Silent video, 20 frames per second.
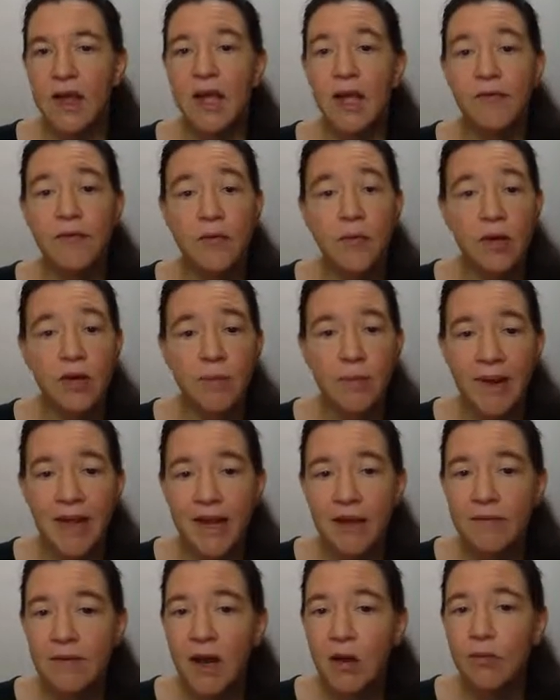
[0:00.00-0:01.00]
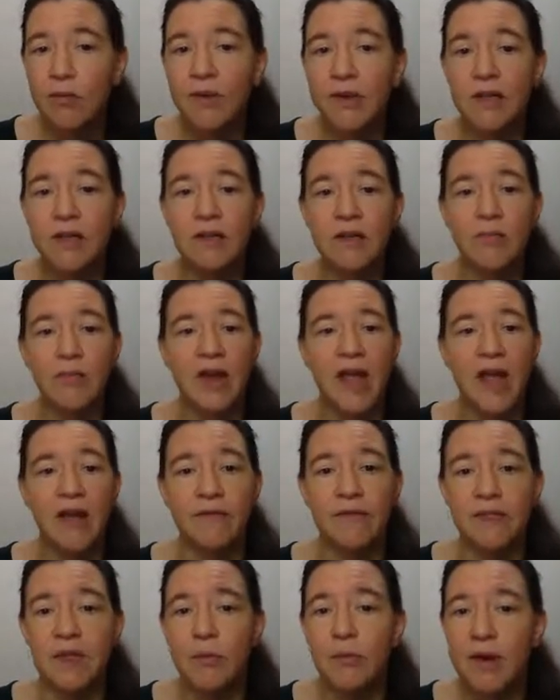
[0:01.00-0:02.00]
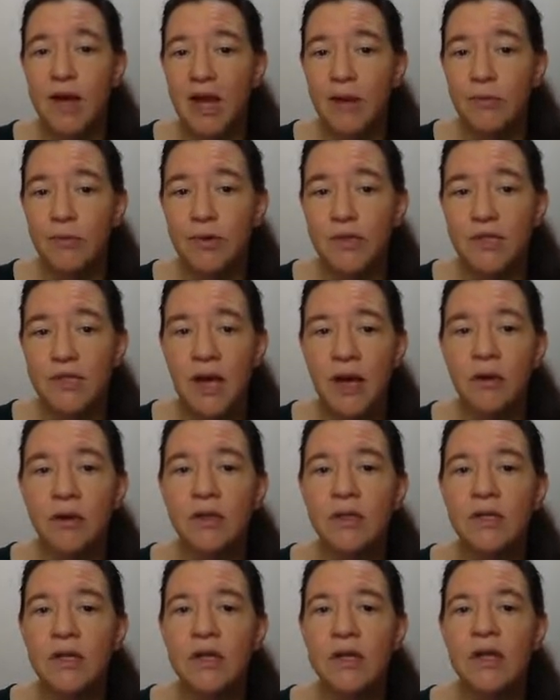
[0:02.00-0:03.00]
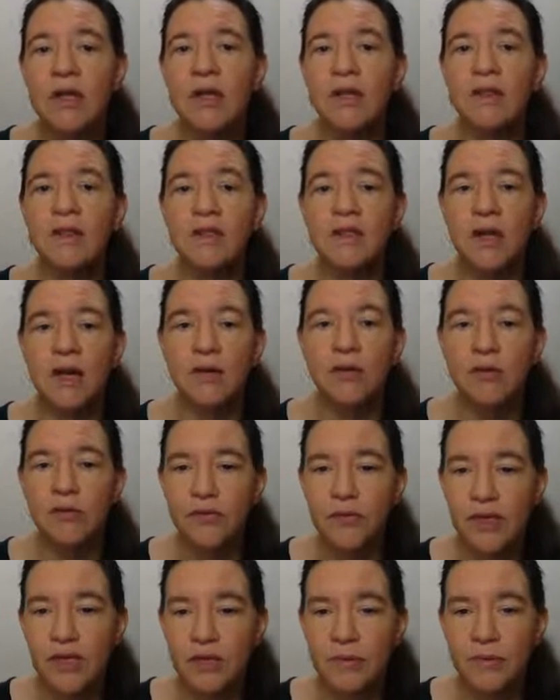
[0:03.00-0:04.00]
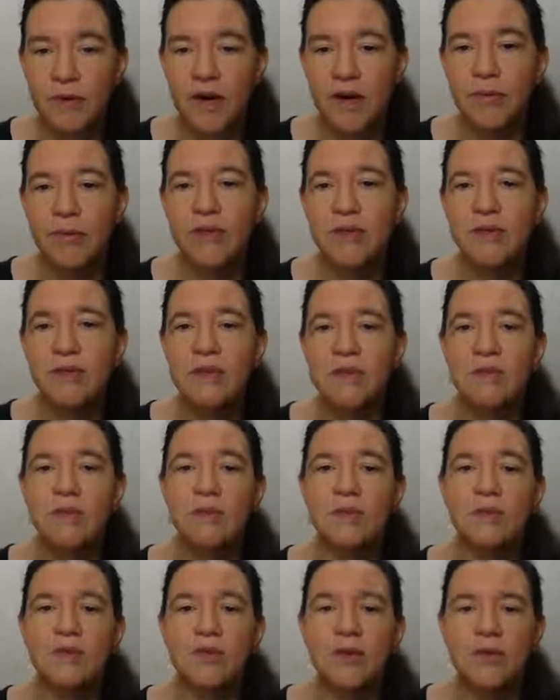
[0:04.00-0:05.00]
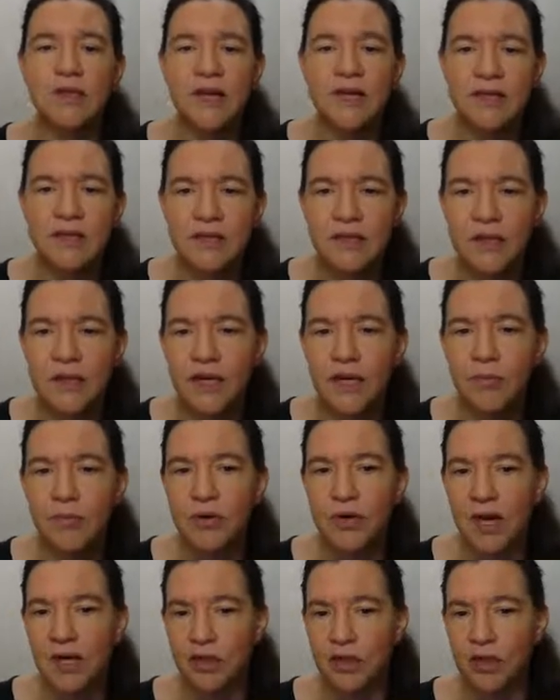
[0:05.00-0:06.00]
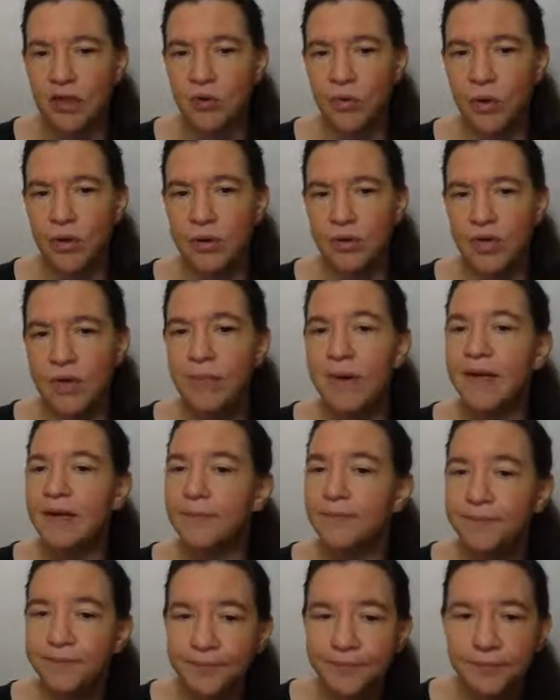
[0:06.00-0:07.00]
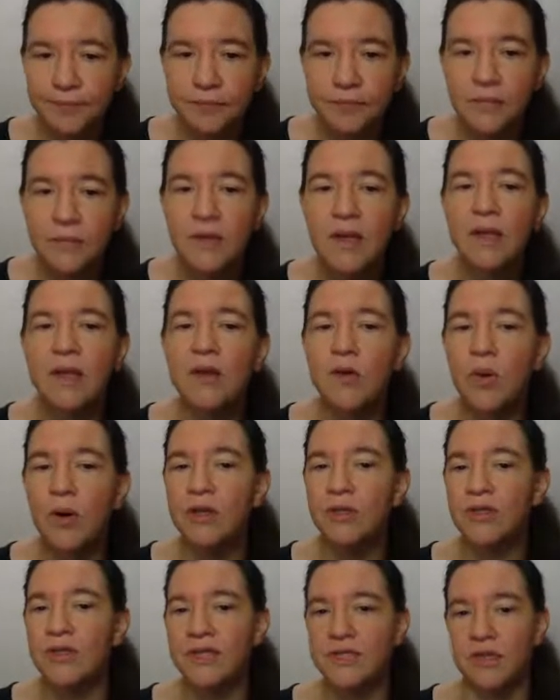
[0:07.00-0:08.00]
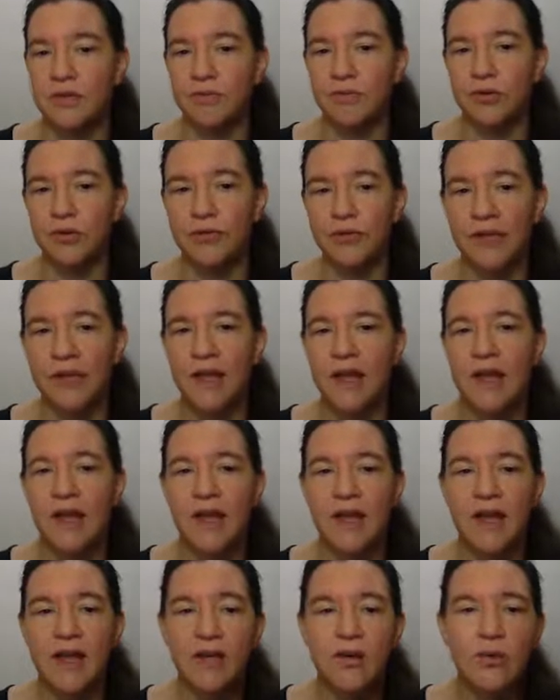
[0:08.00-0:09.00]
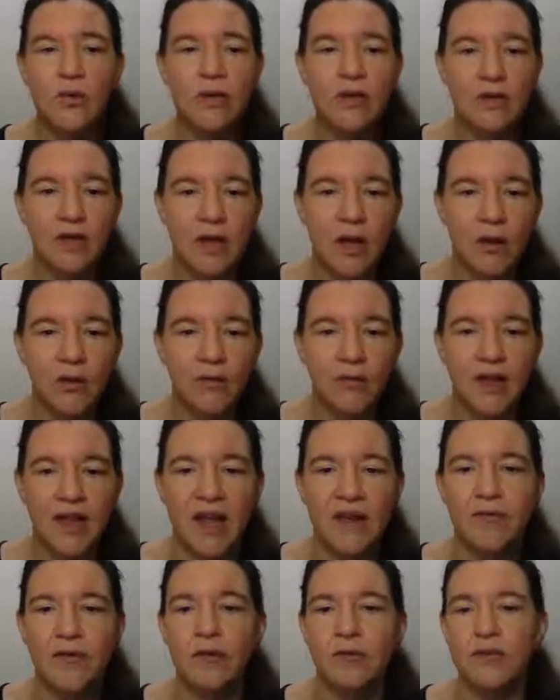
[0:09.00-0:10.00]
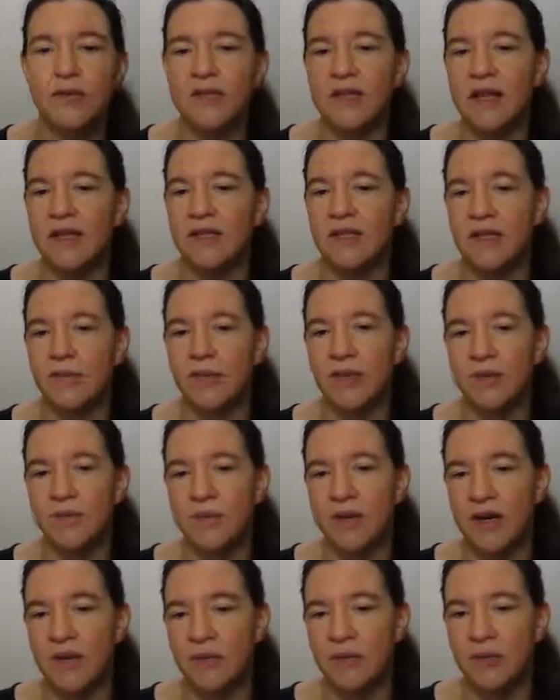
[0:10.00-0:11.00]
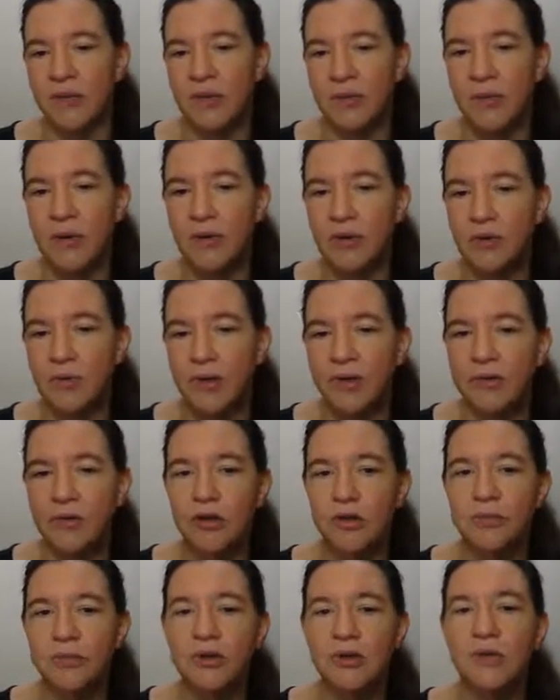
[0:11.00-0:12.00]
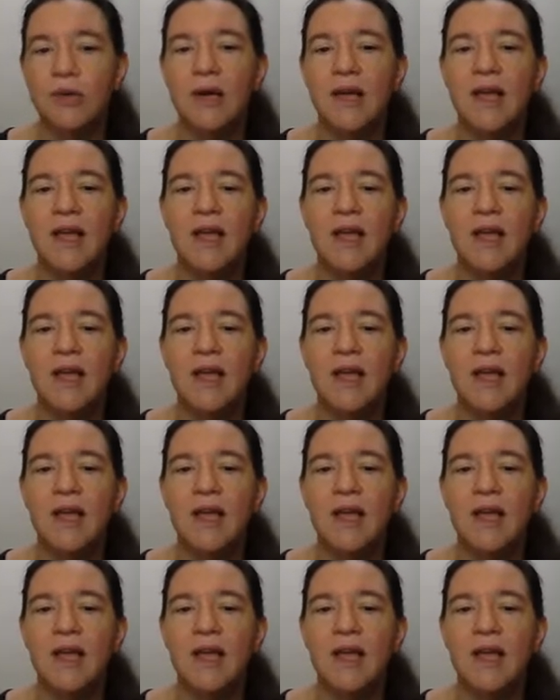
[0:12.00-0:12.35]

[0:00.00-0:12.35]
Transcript: If you want to play around with it, we have some libraries out. These are good for experiments, not necessarily production quality, but the quality is improving. And Google and Cloudflare have also done some experiments with post-quantum crypto